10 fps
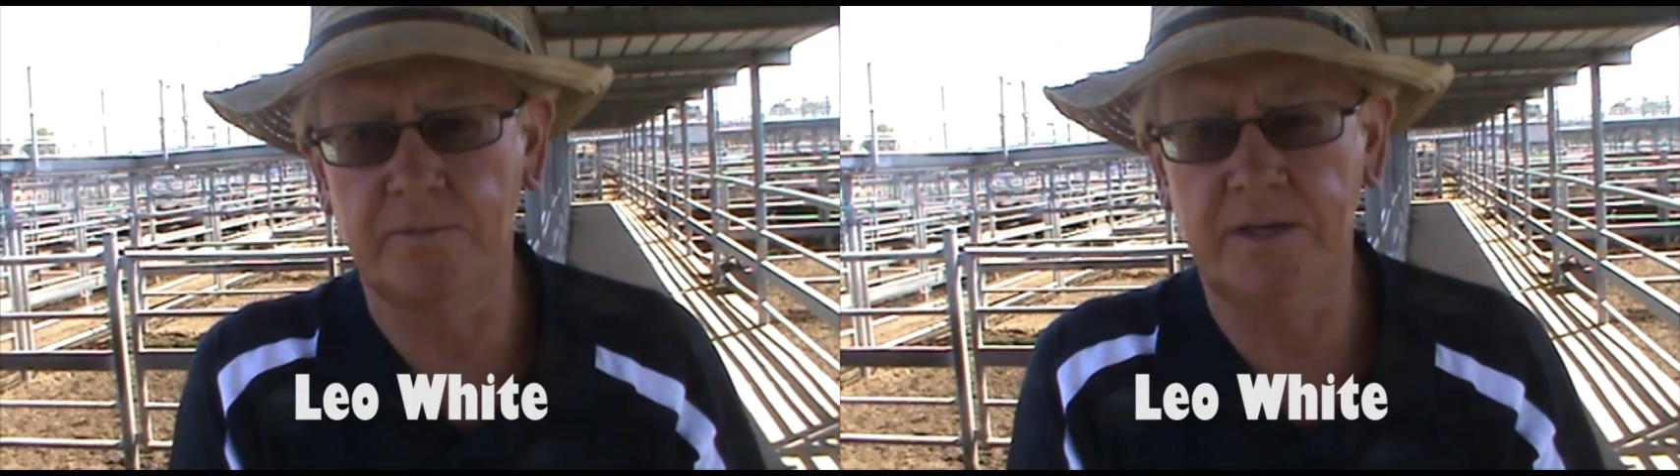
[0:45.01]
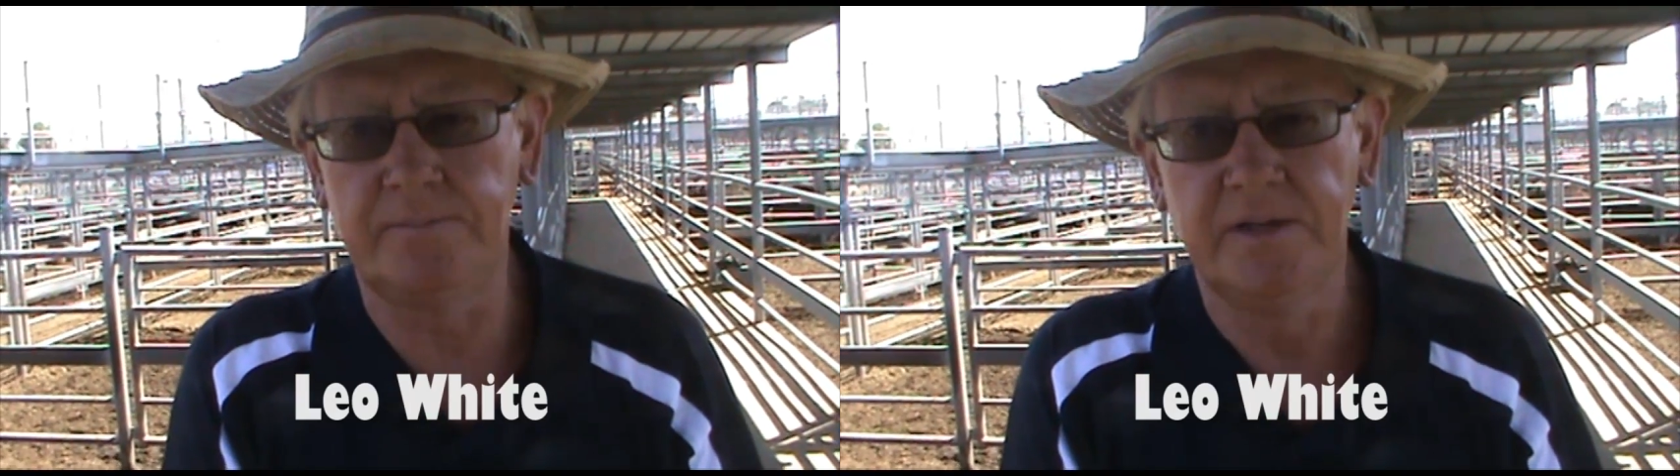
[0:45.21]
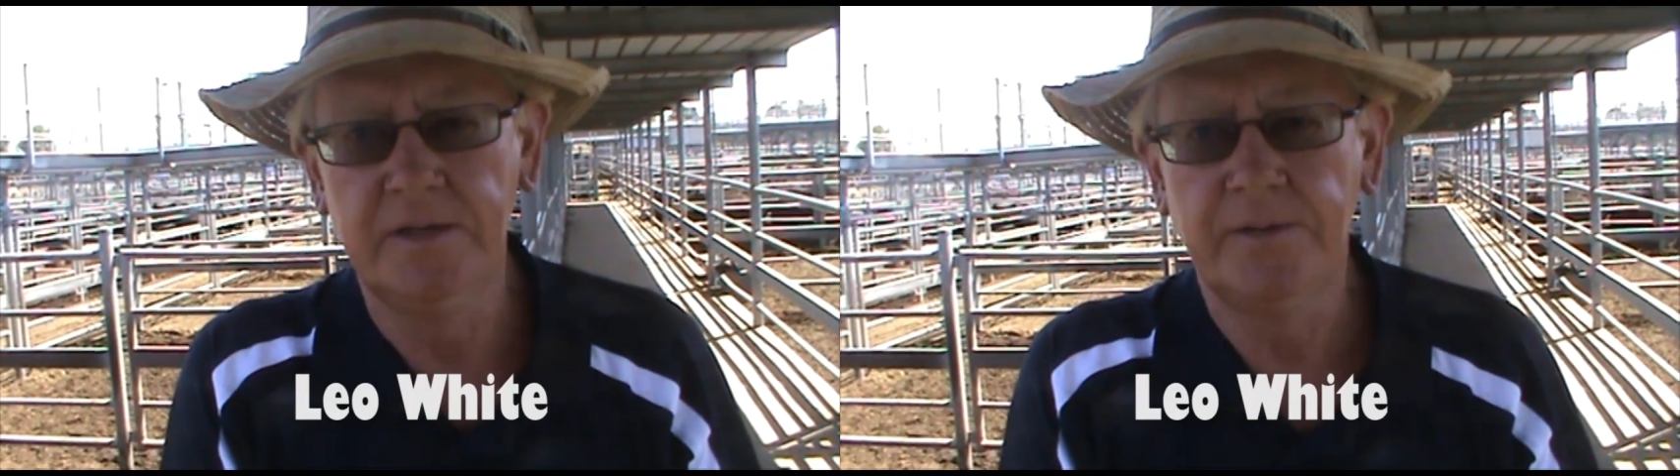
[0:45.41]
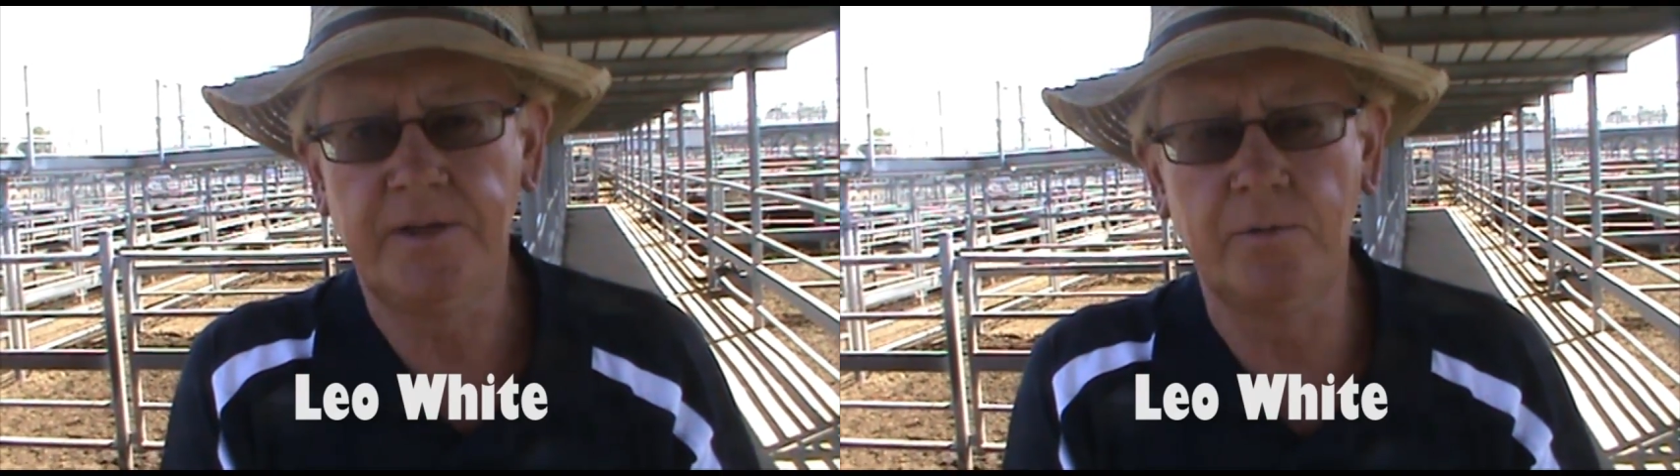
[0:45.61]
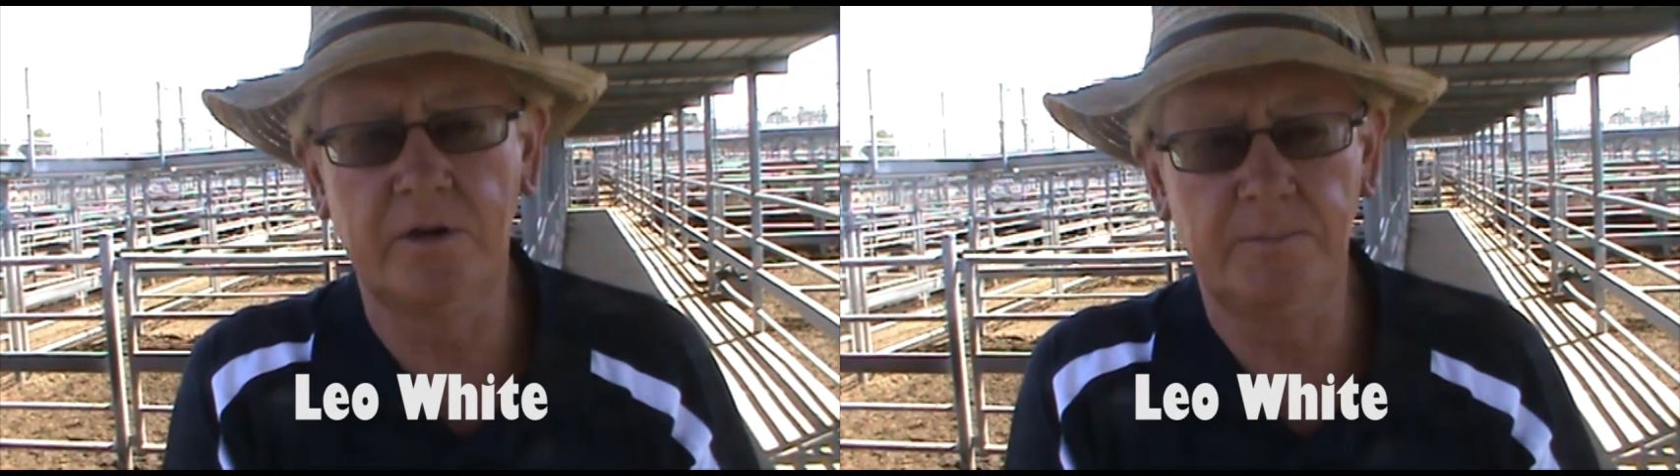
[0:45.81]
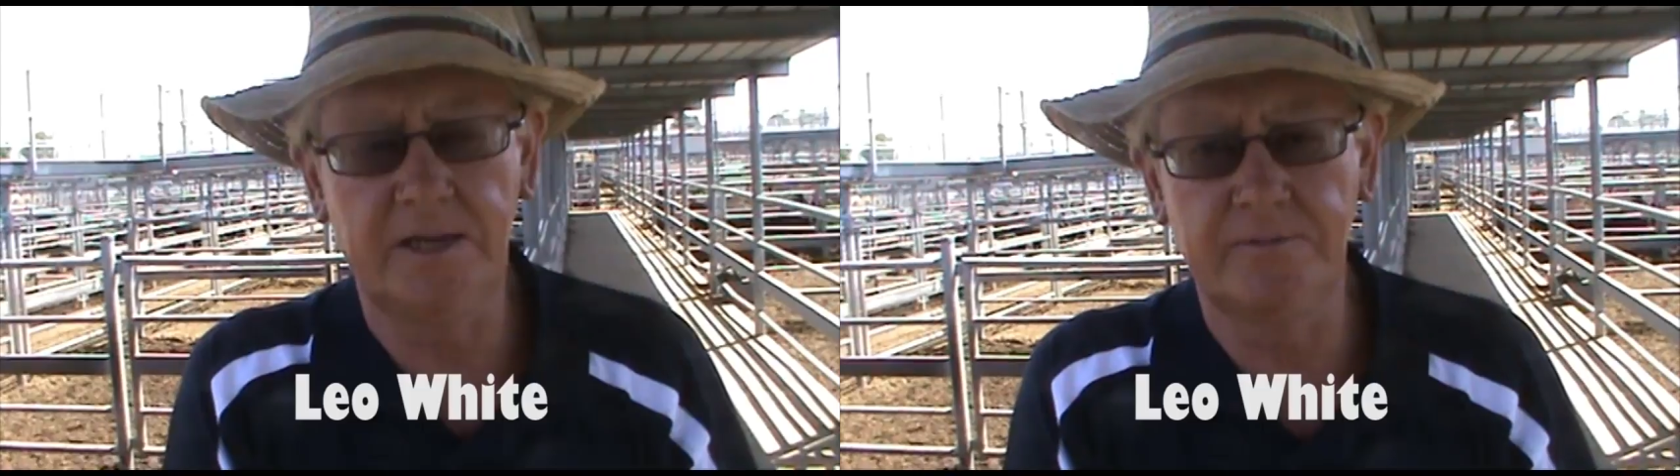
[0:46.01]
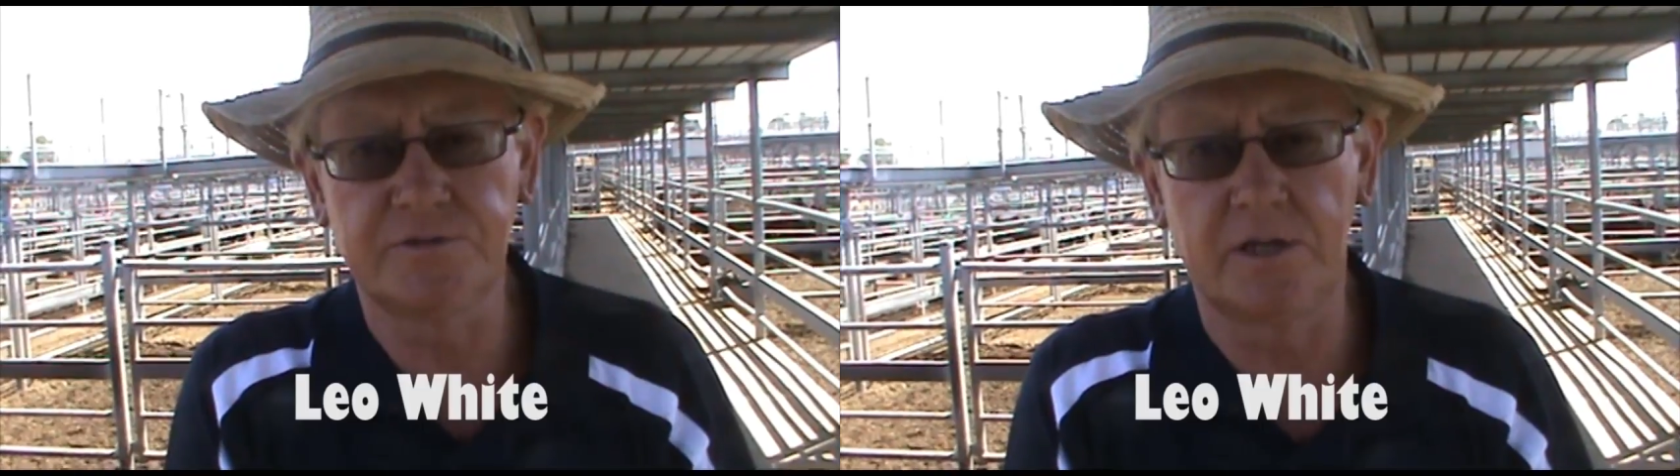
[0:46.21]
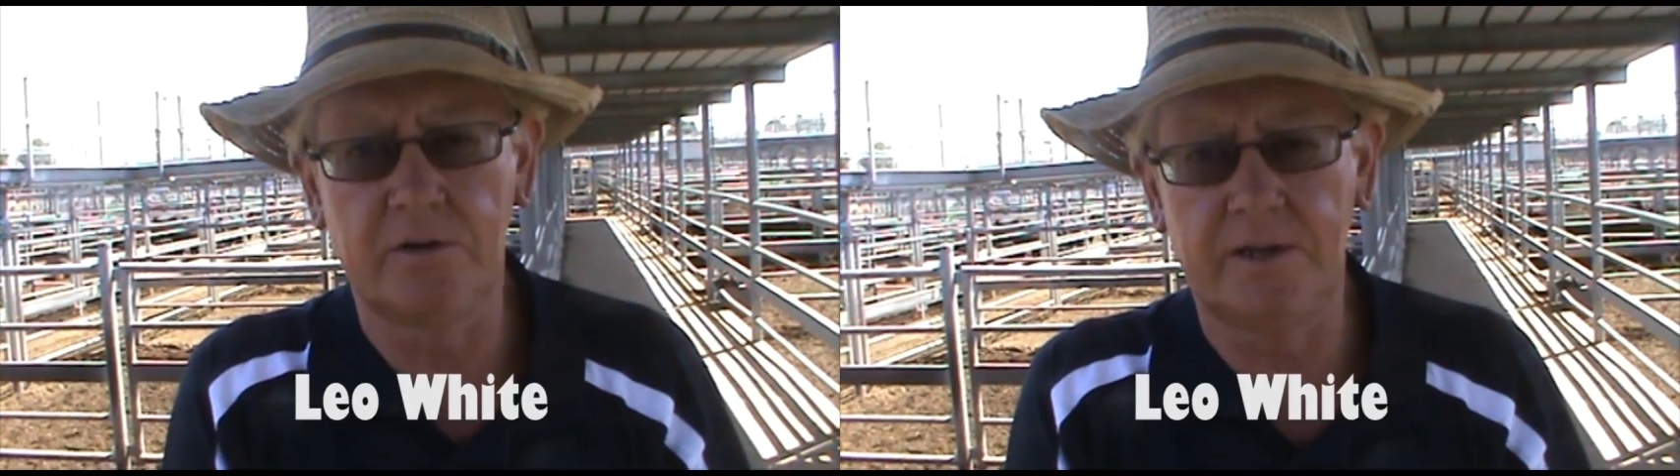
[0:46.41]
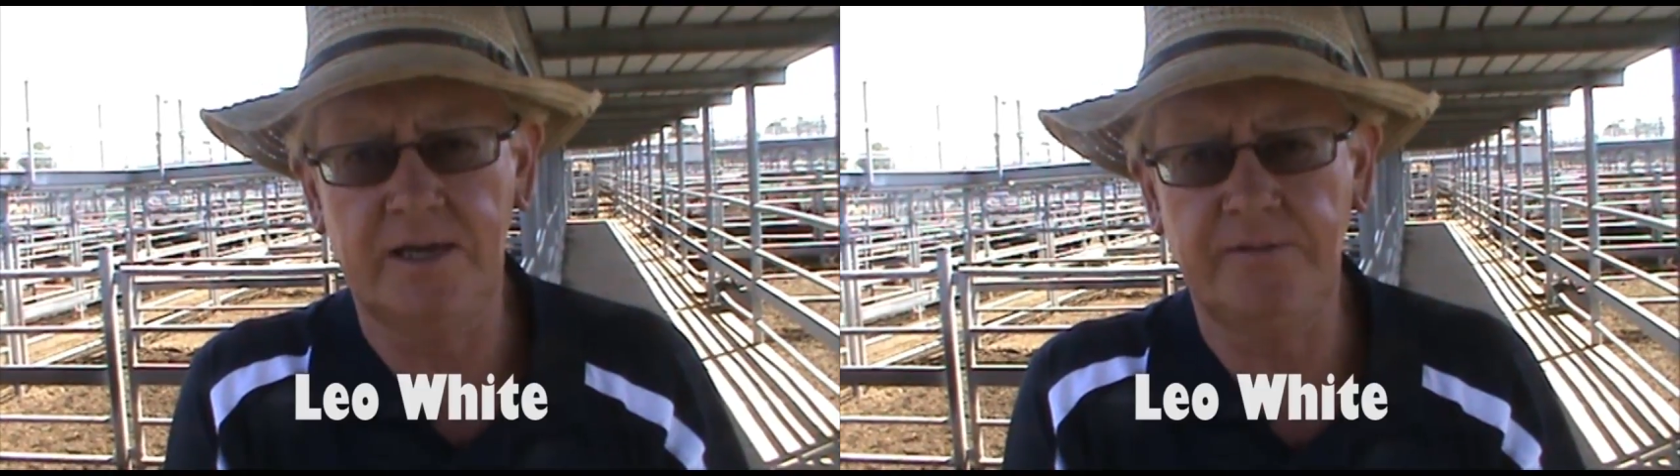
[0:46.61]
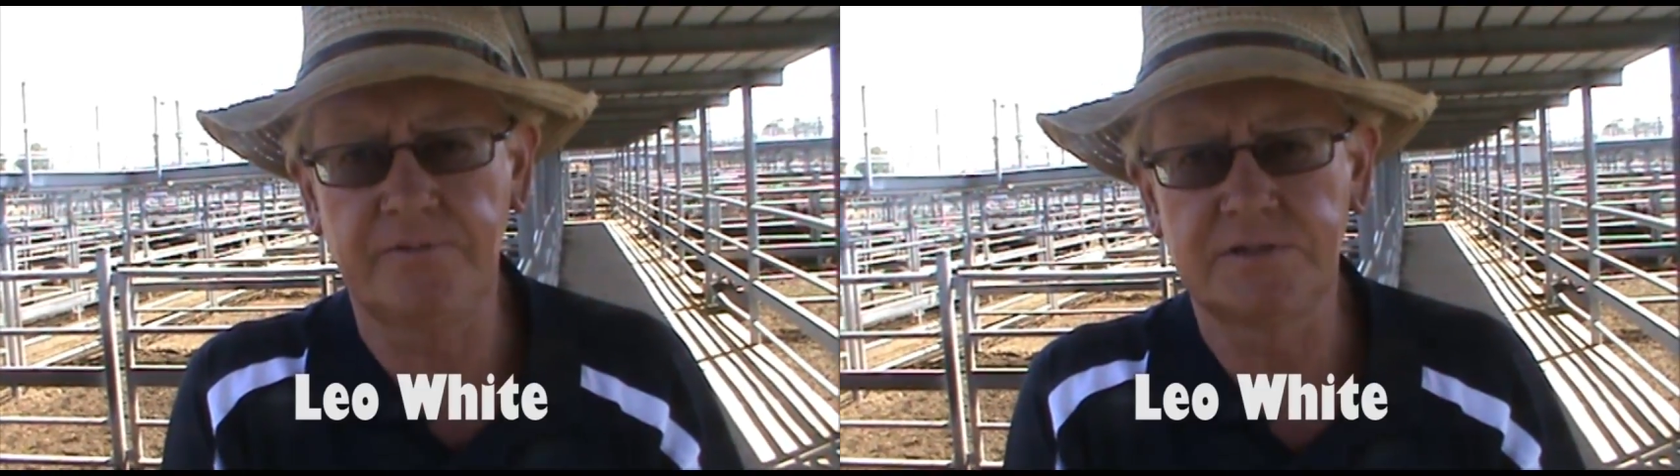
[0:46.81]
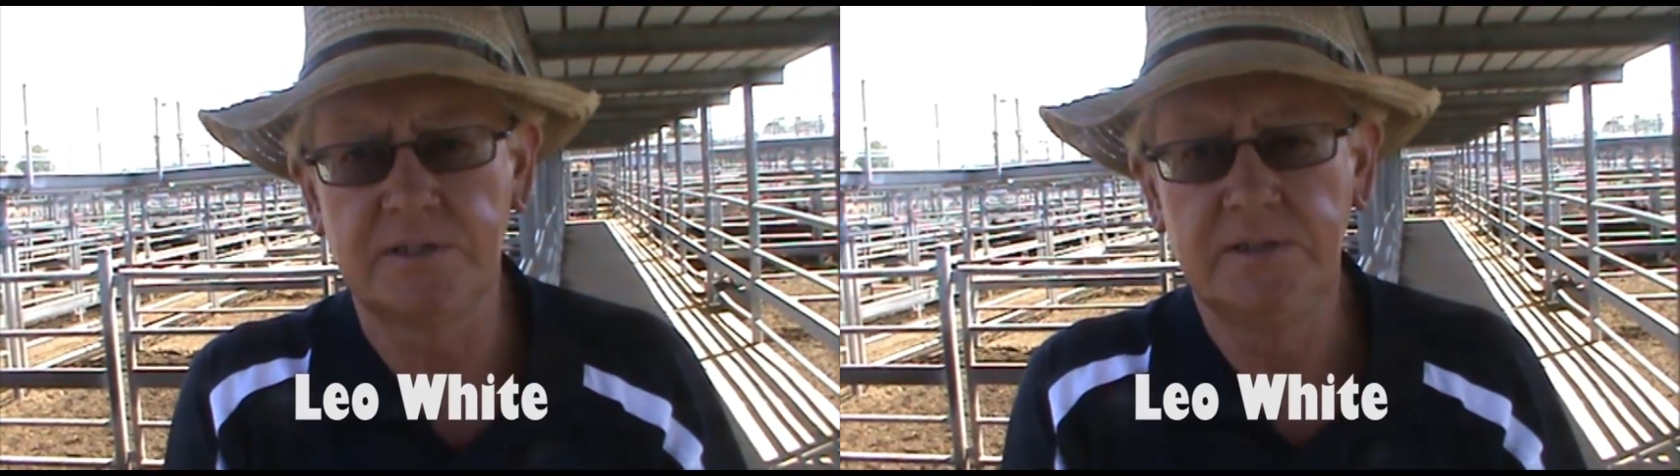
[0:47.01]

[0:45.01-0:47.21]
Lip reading: They were a magnificent line of heifers,